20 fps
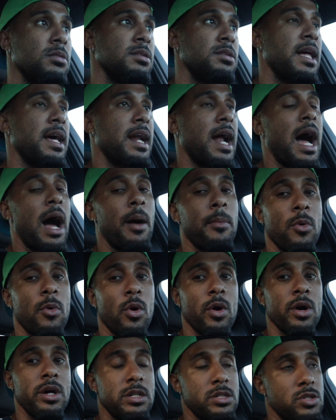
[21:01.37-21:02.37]
that I'm
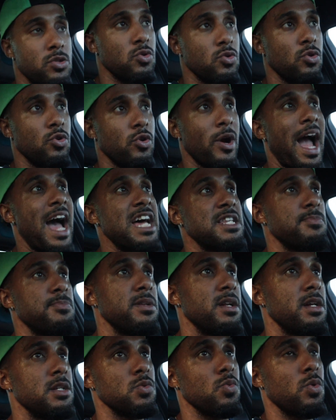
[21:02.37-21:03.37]
going to grasp
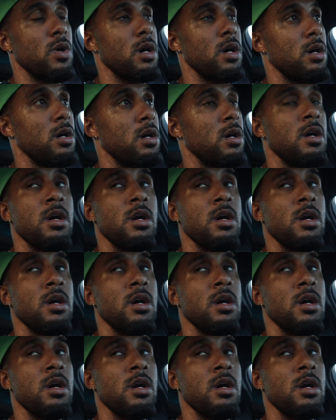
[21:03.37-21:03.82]
it as well.